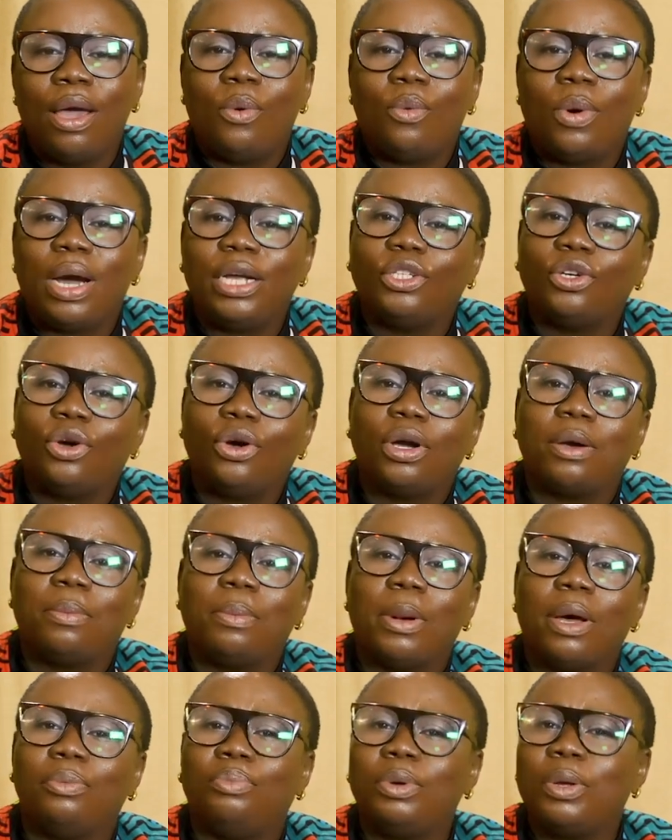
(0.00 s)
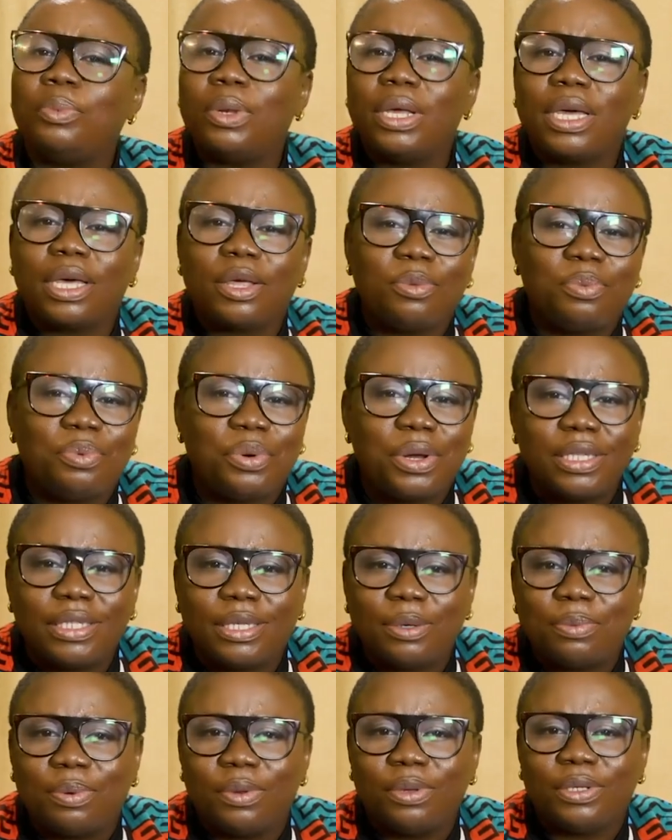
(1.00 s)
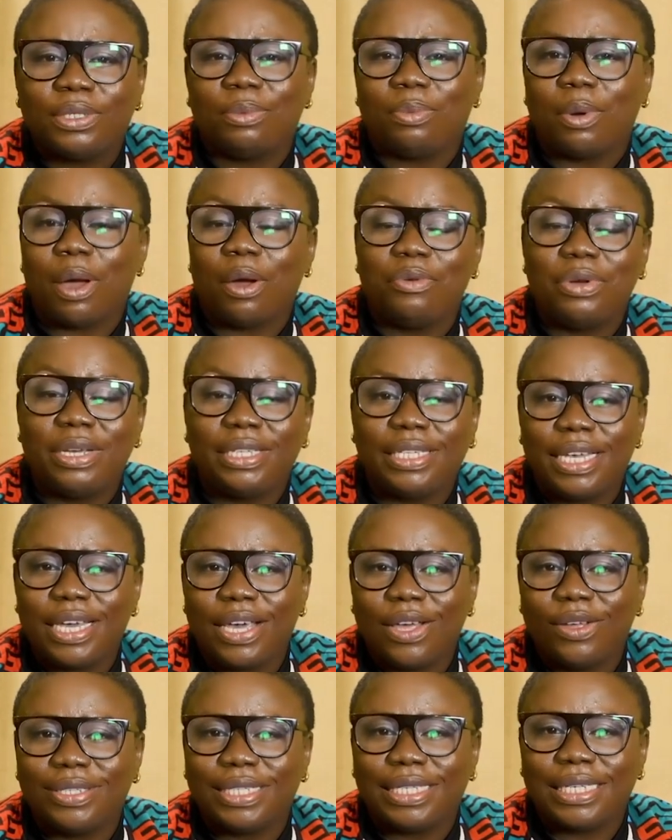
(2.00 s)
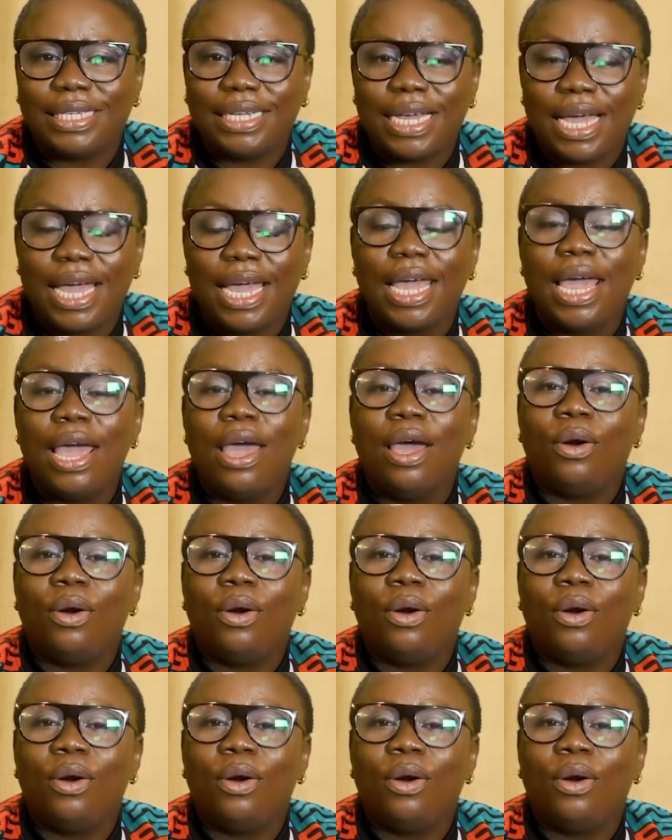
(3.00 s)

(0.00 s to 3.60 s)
where I talk about biblical principles about raising girls today,